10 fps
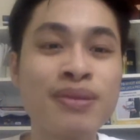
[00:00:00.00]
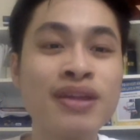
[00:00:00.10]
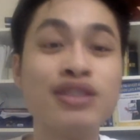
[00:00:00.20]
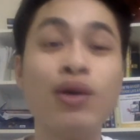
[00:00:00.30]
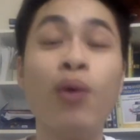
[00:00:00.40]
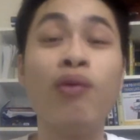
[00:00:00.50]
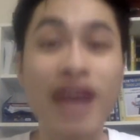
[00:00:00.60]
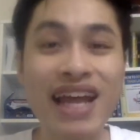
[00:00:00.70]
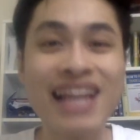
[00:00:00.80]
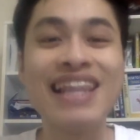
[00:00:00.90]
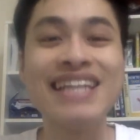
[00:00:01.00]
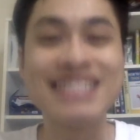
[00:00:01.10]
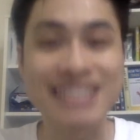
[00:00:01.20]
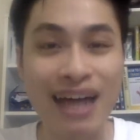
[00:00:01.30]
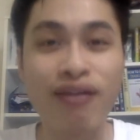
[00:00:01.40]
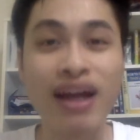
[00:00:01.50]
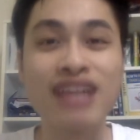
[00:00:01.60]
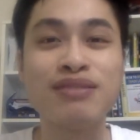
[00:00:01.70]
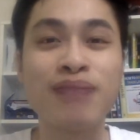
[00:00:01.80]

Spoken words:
So with that, let's dive right into my